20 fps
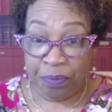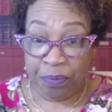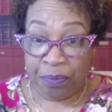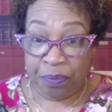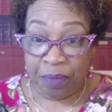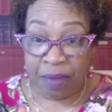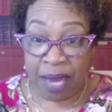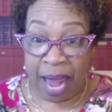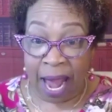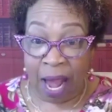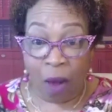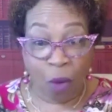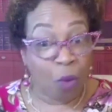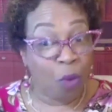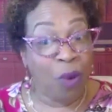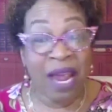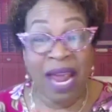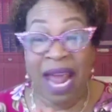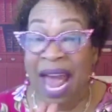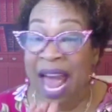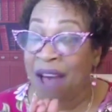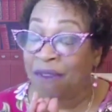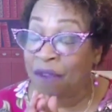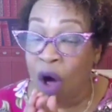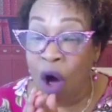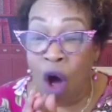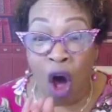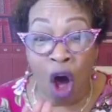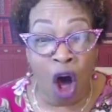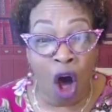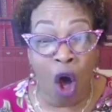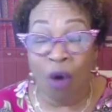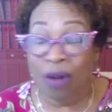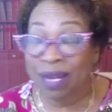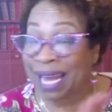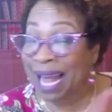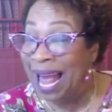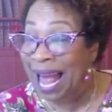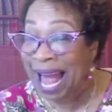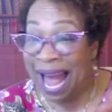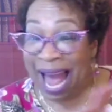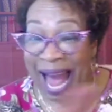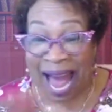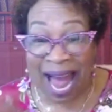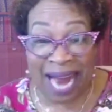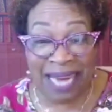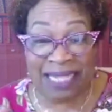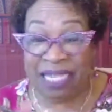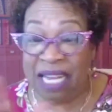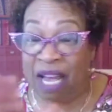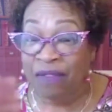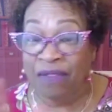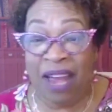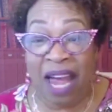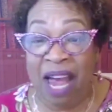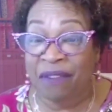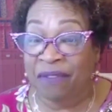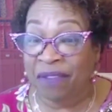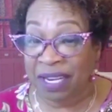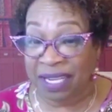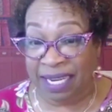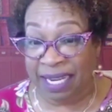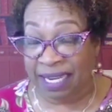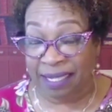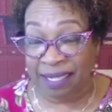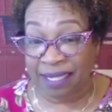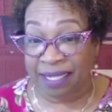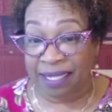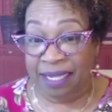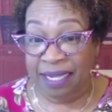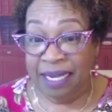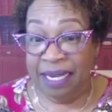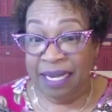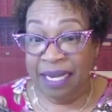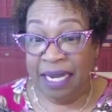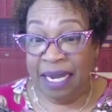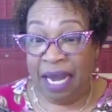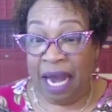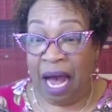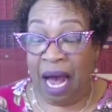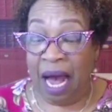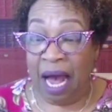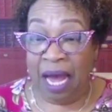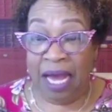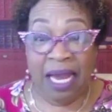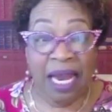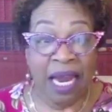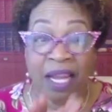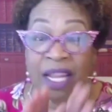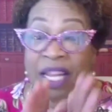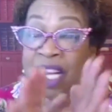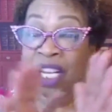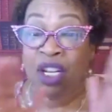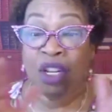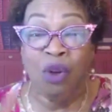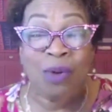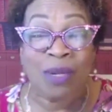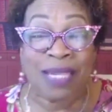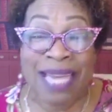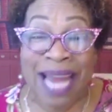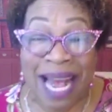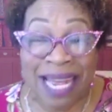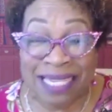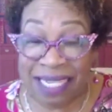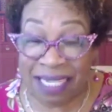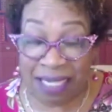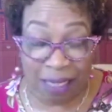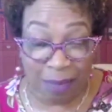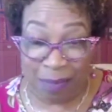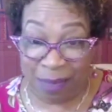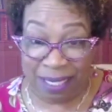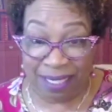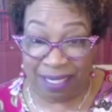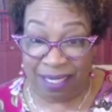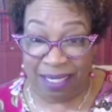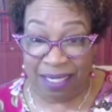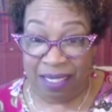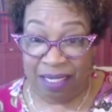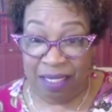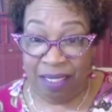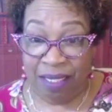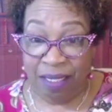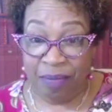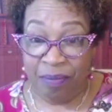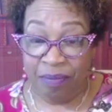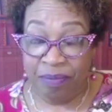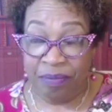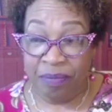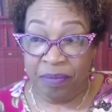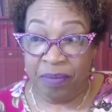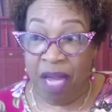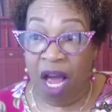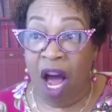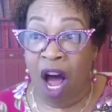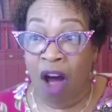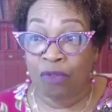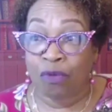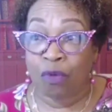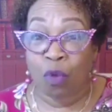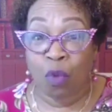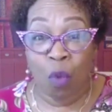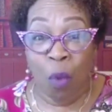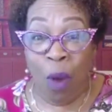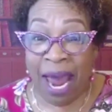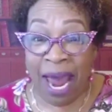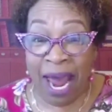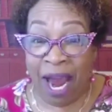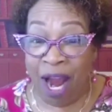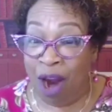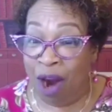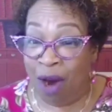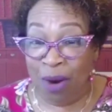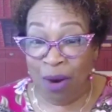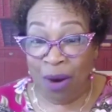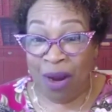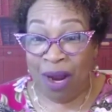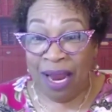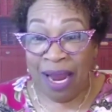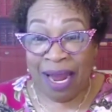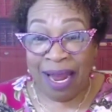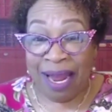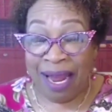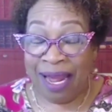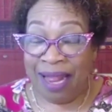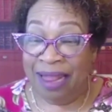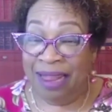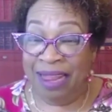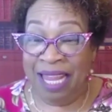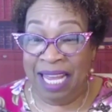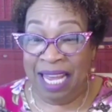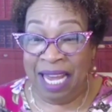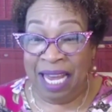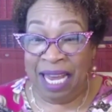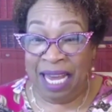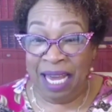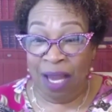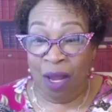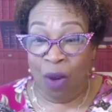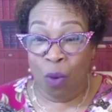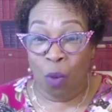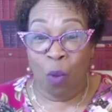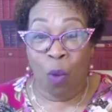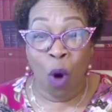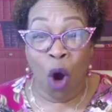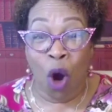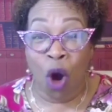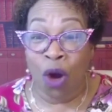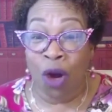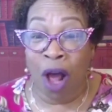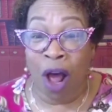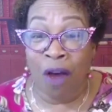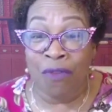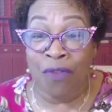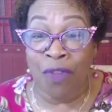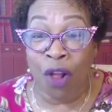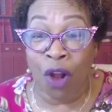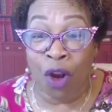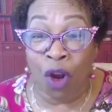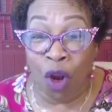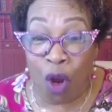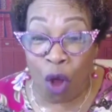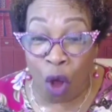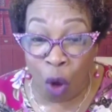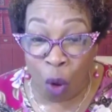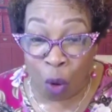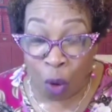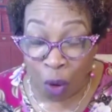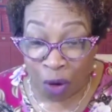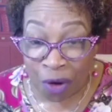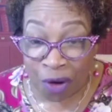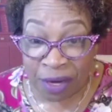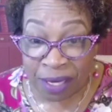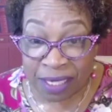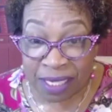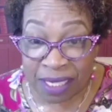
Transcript: Now, we have all kinds of evidence in the New Testament of where the word of the Lord,